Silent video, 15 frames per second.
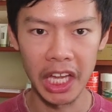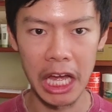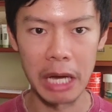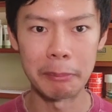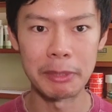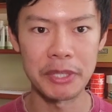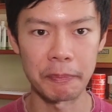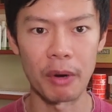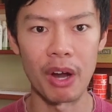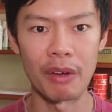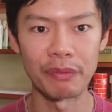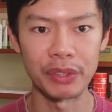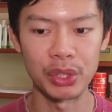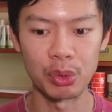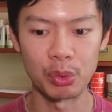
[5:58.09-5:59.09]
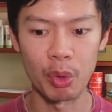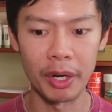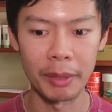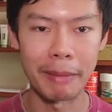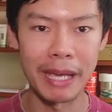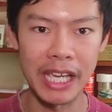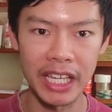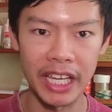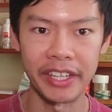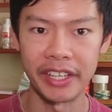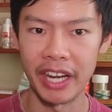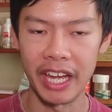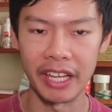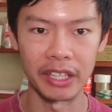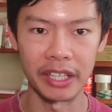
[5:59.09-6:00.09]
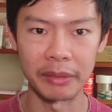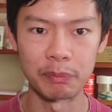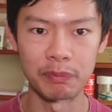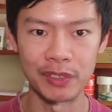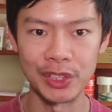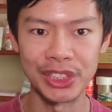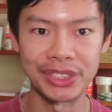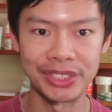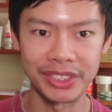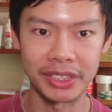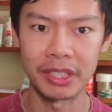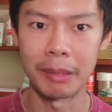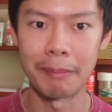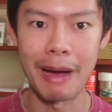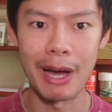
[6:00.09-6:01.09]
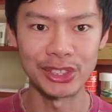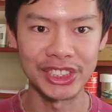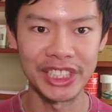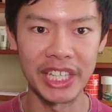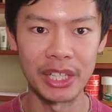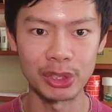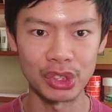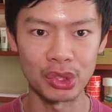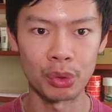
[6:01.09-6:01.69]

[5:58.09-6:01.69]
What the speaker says: how much profit you want to make and like versus the amount of sales.